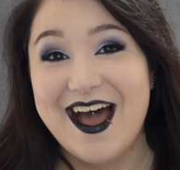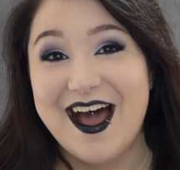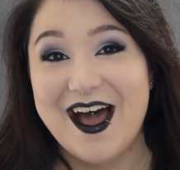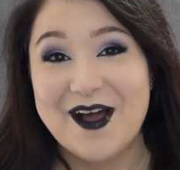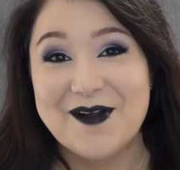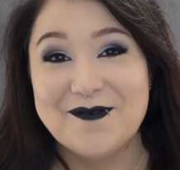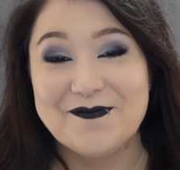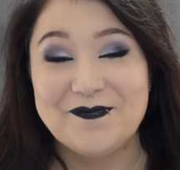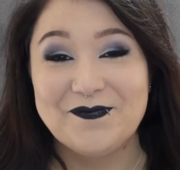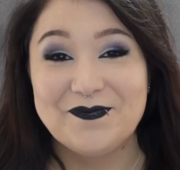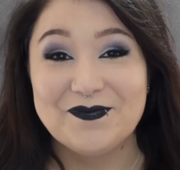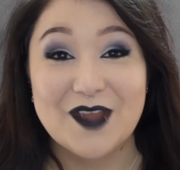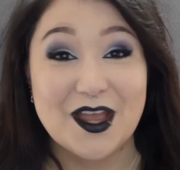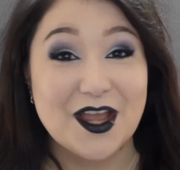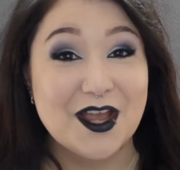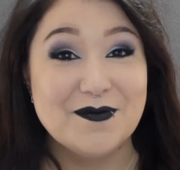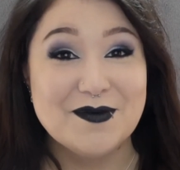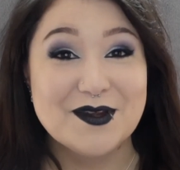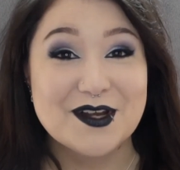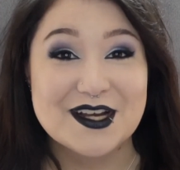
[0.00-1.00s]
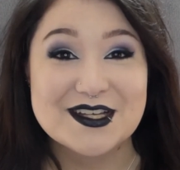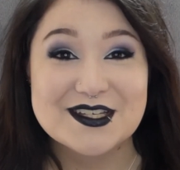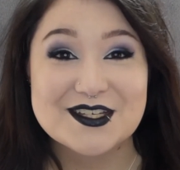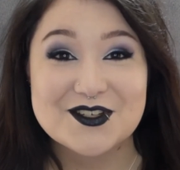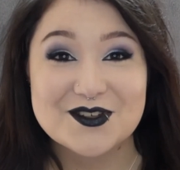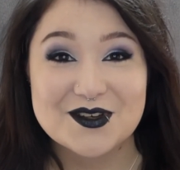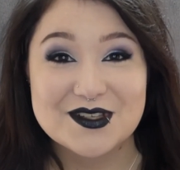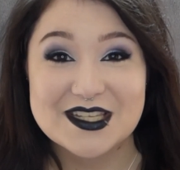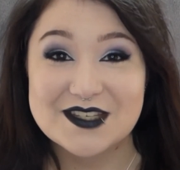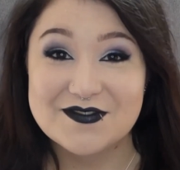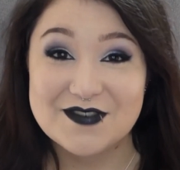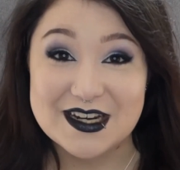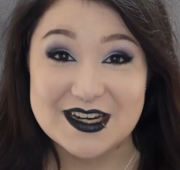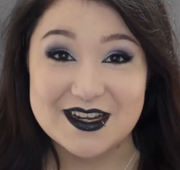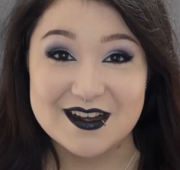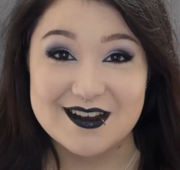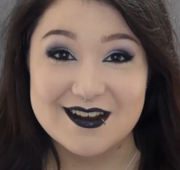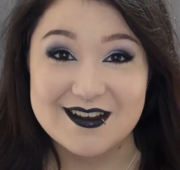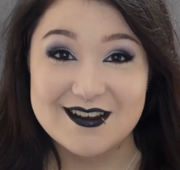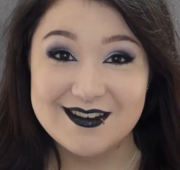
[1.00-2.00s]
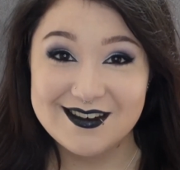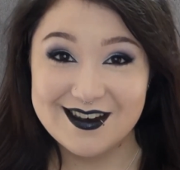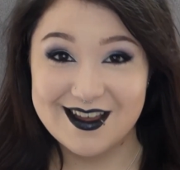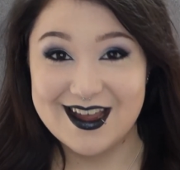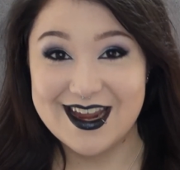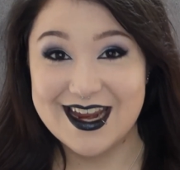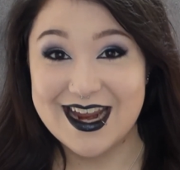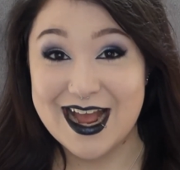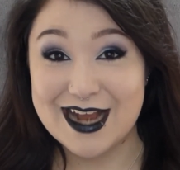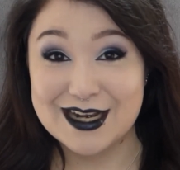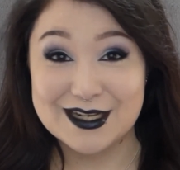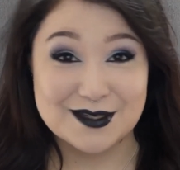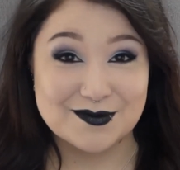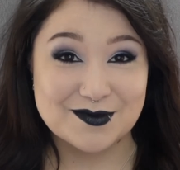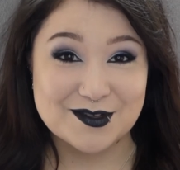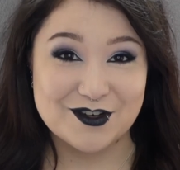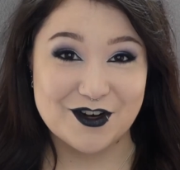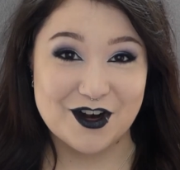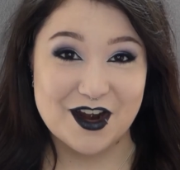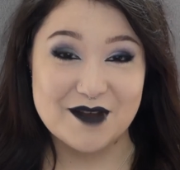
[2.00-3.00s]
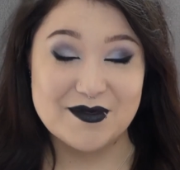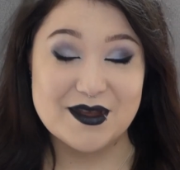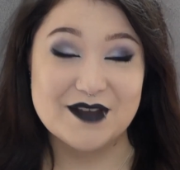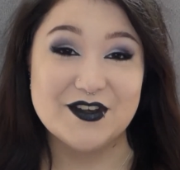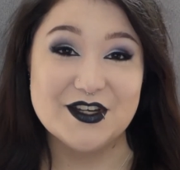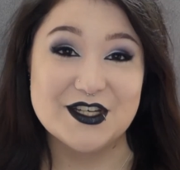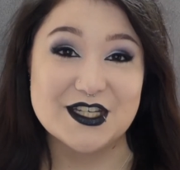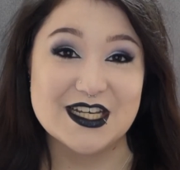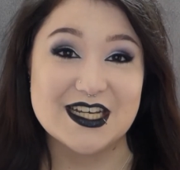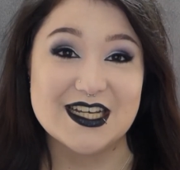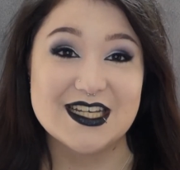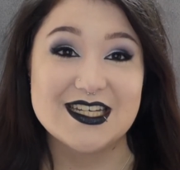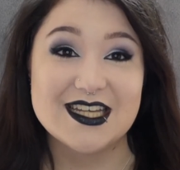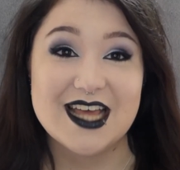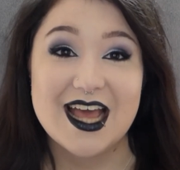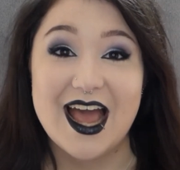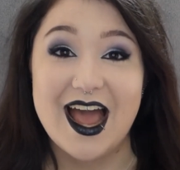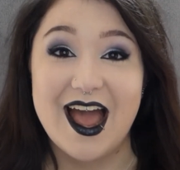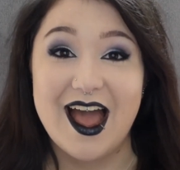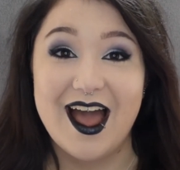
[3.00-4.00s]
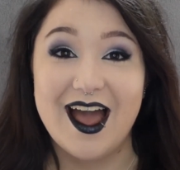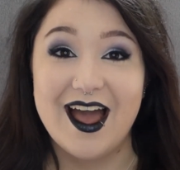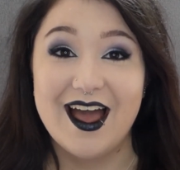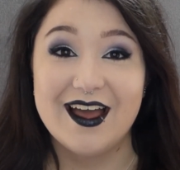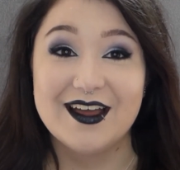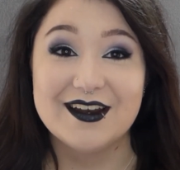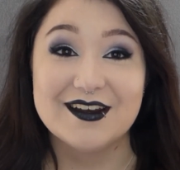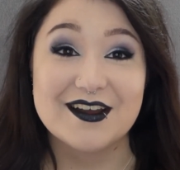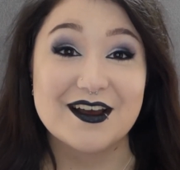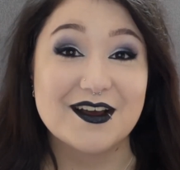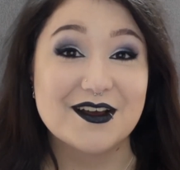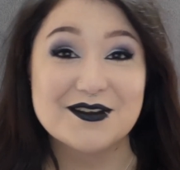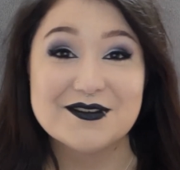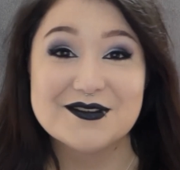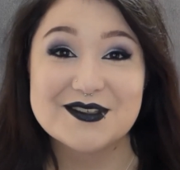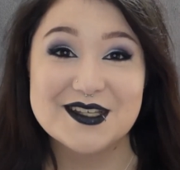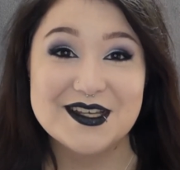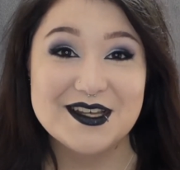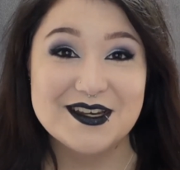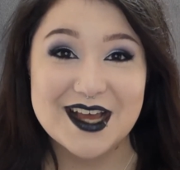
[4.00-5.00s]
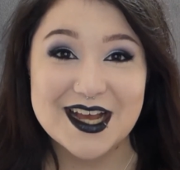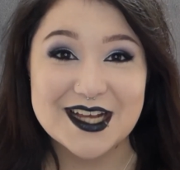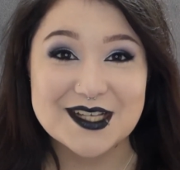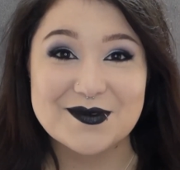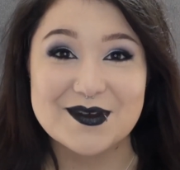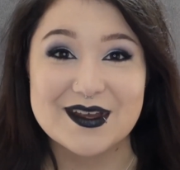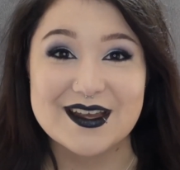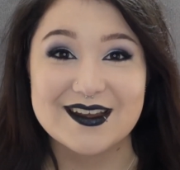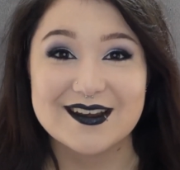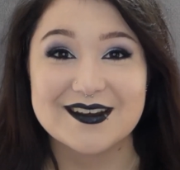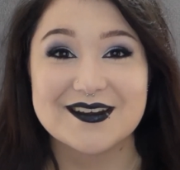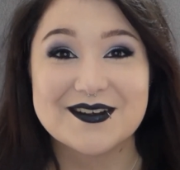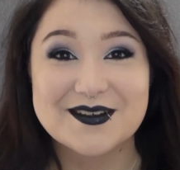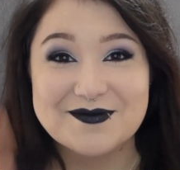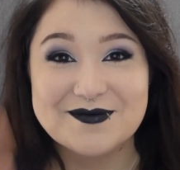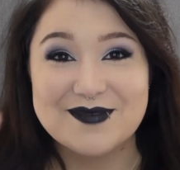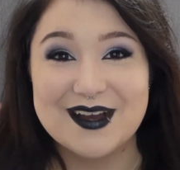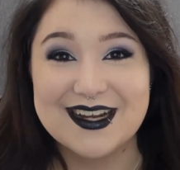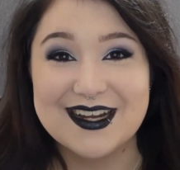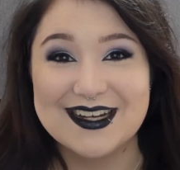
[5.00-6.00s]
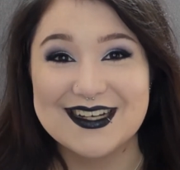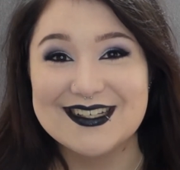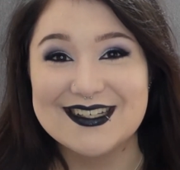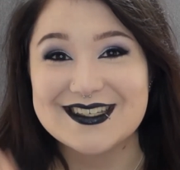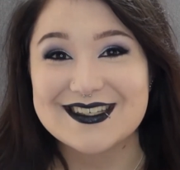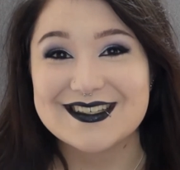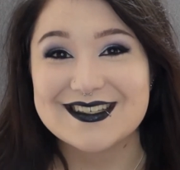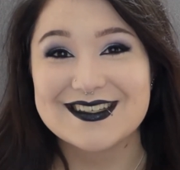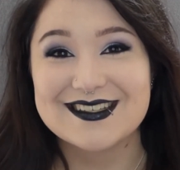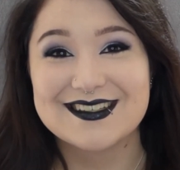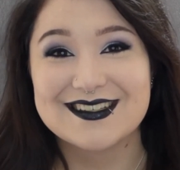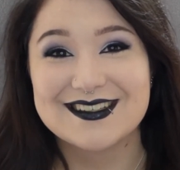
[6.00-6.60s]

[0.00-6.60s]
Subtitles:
I hope you guys enjoyed this video. Like and subscribe if you did. And I'll see you next week. Bye guys.